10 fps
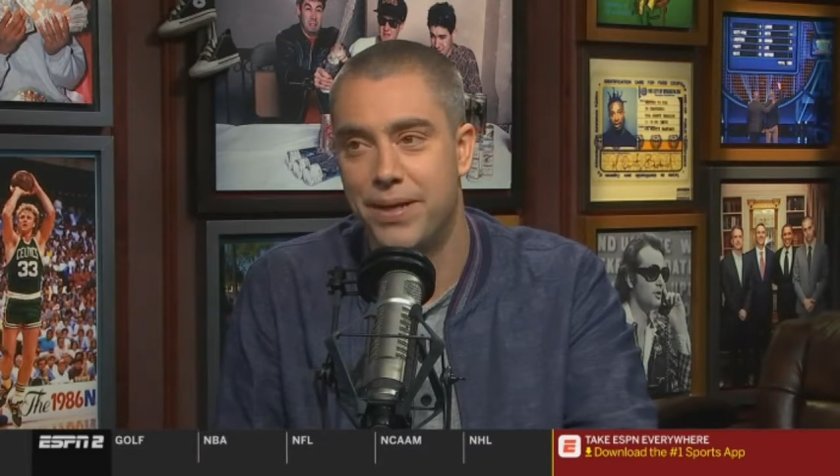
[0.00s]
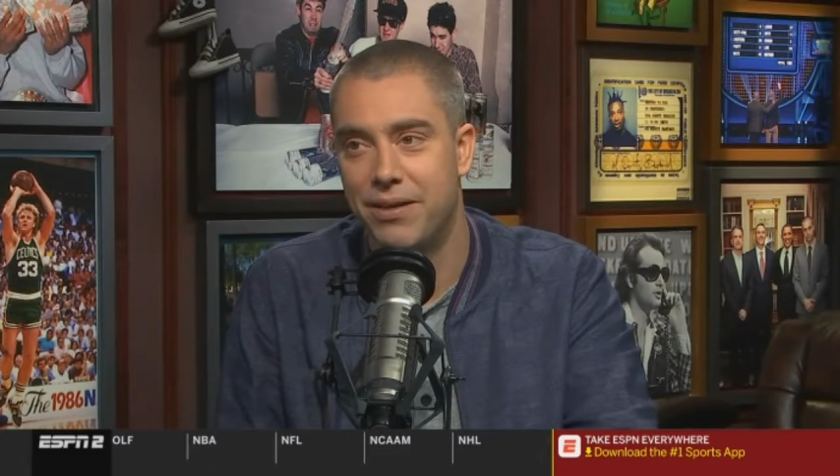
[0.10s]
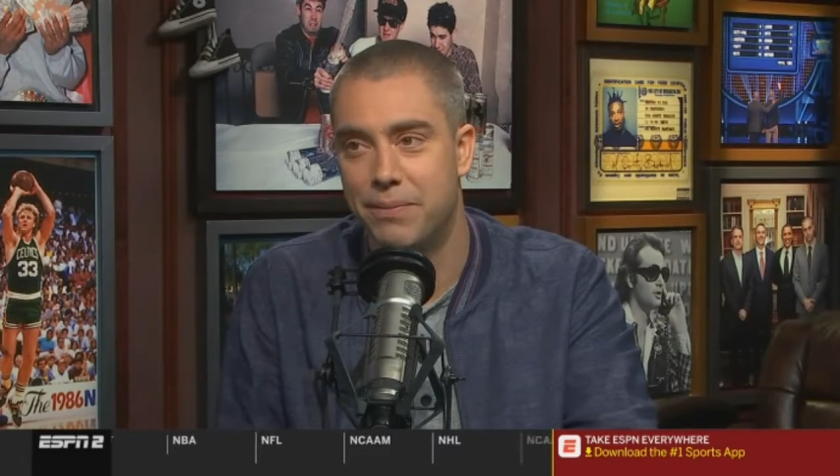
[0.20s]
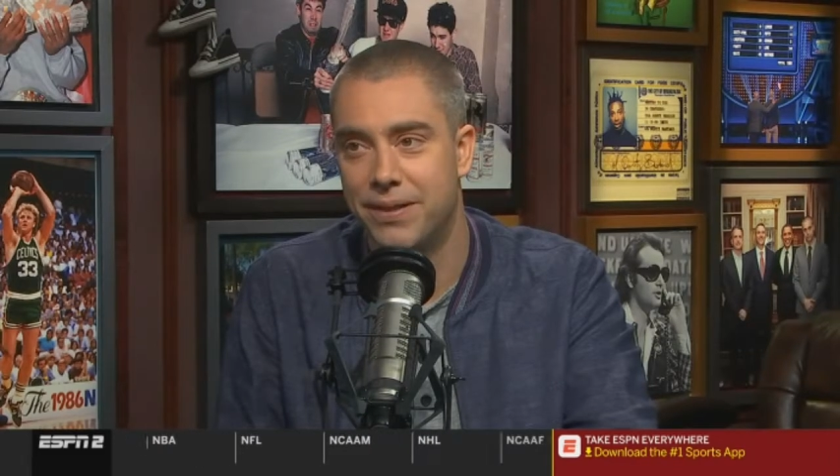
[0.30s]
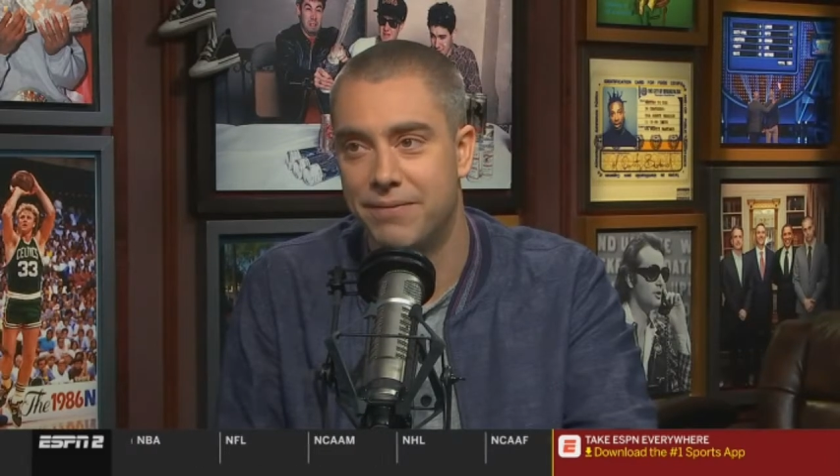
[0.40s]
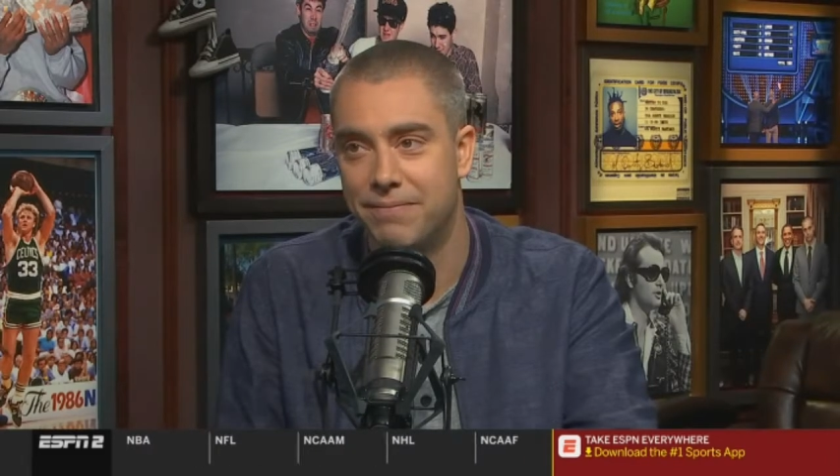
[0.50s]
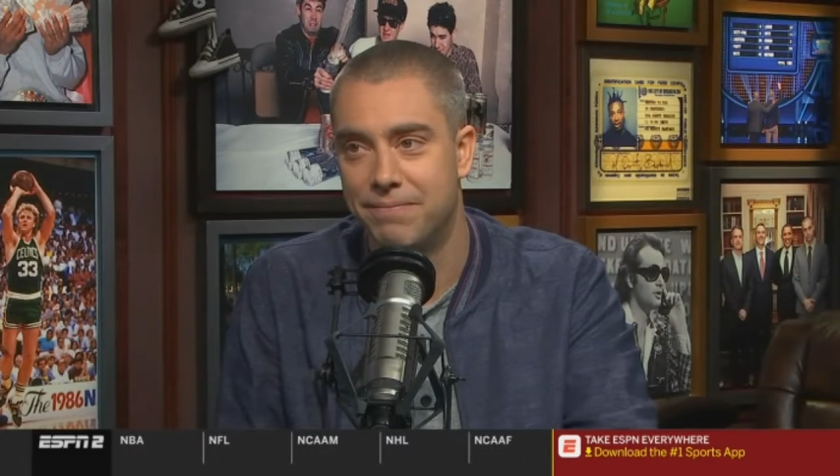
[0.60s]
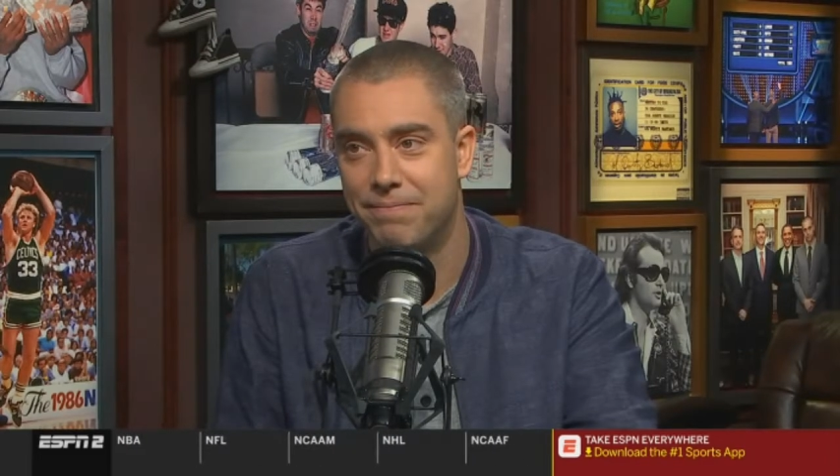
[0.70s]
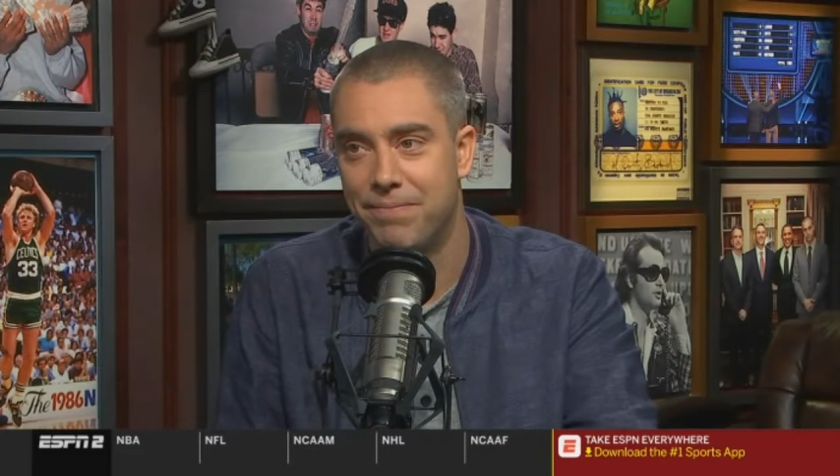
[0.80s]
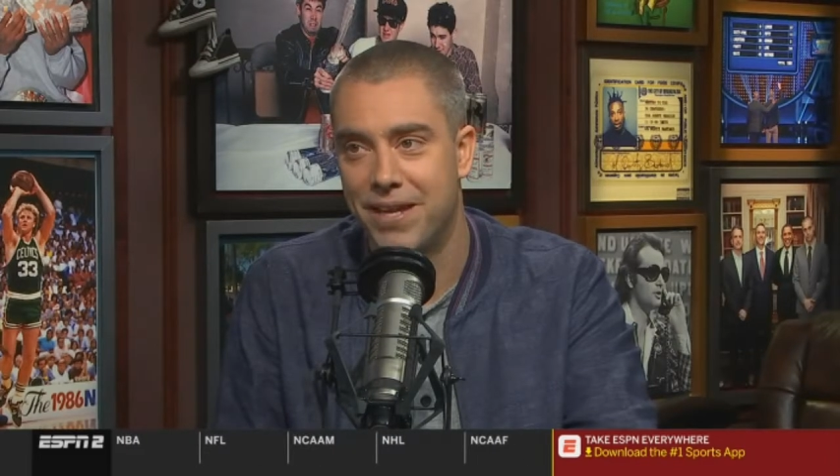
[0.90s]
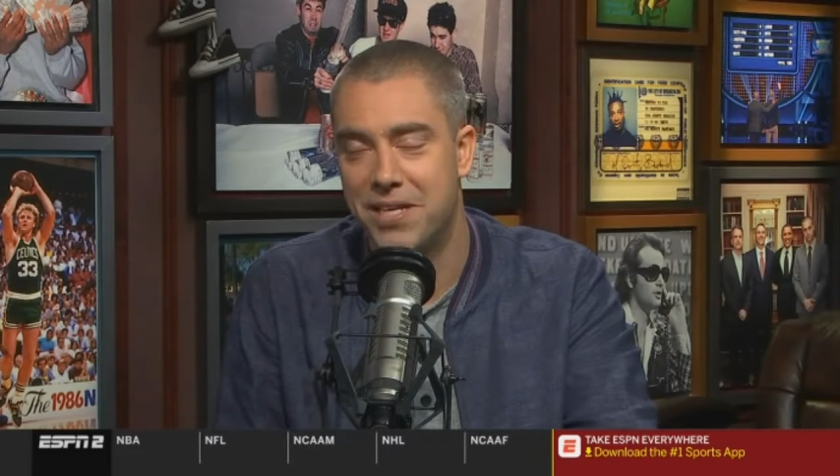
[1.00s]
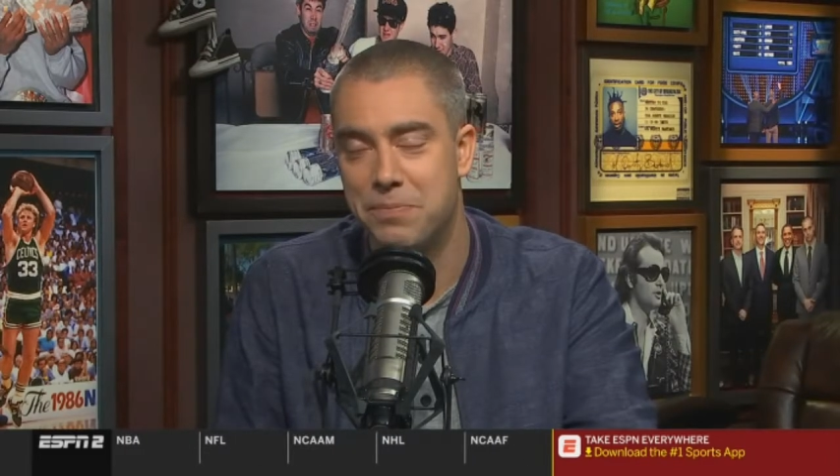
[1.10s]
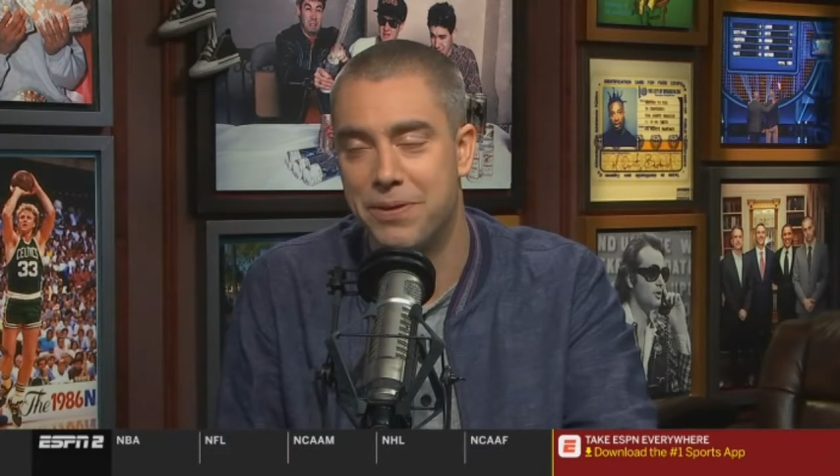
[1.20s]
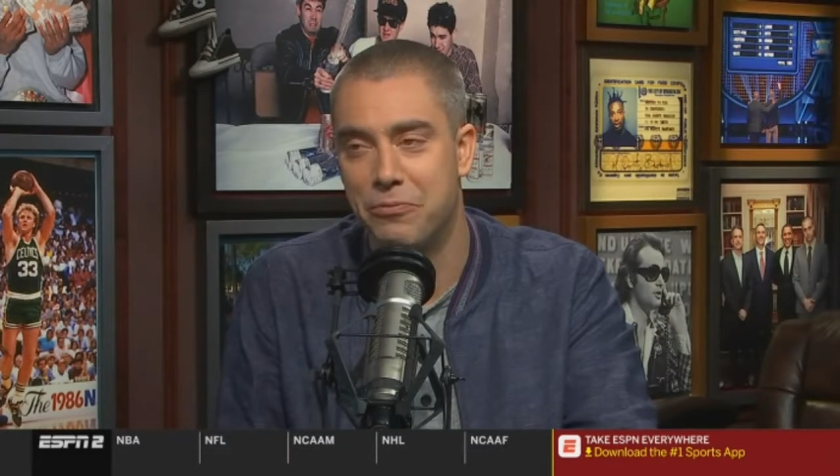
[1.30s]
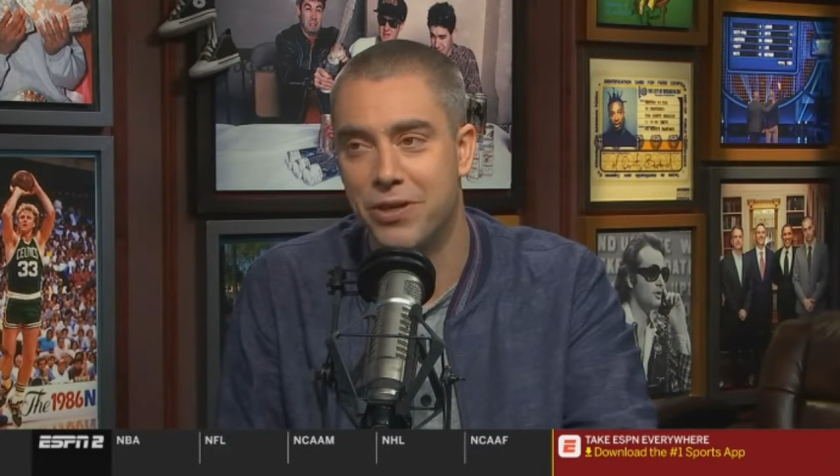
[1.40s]
Nathan Peterman
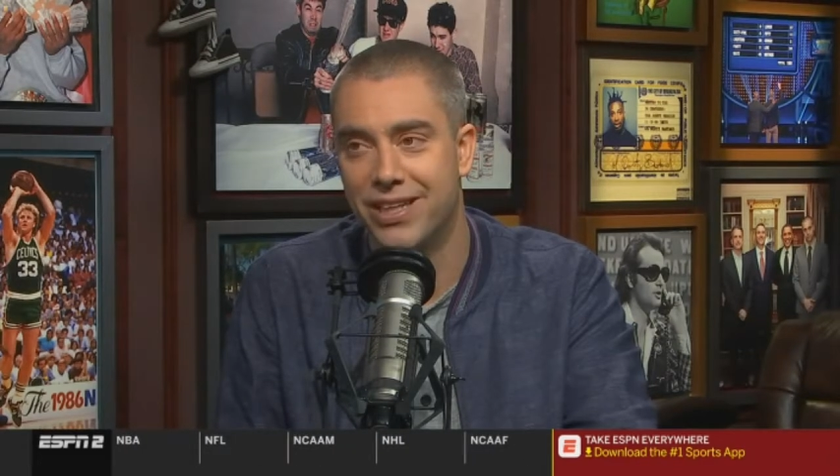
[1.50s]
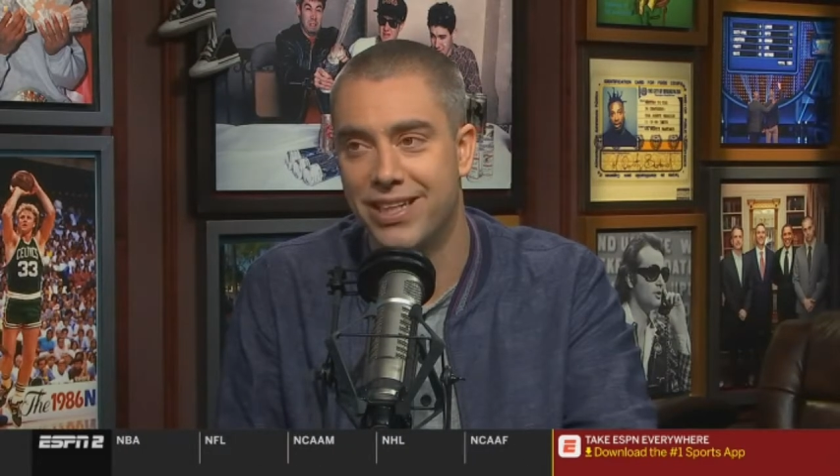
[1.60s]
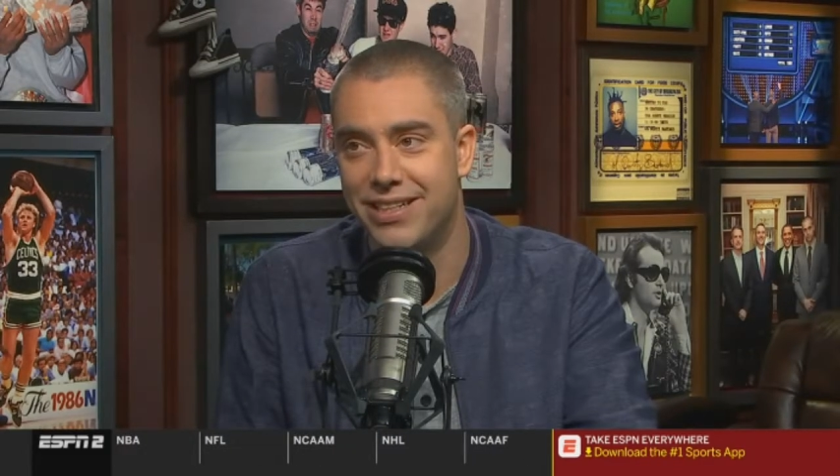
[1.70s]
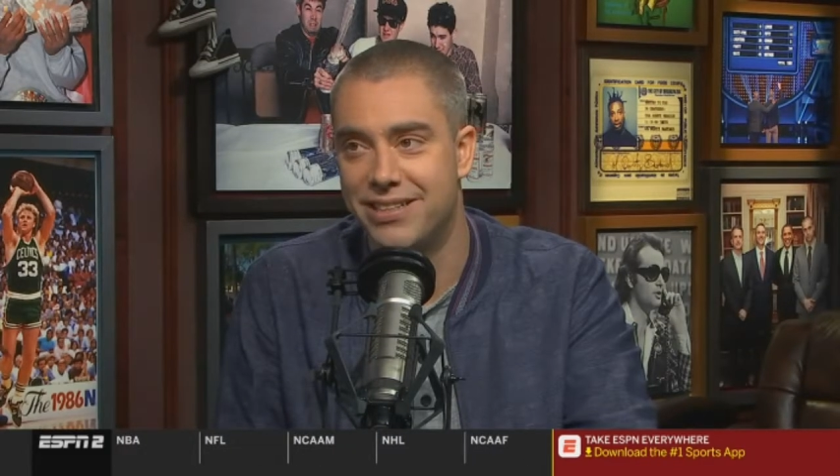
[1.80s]
has been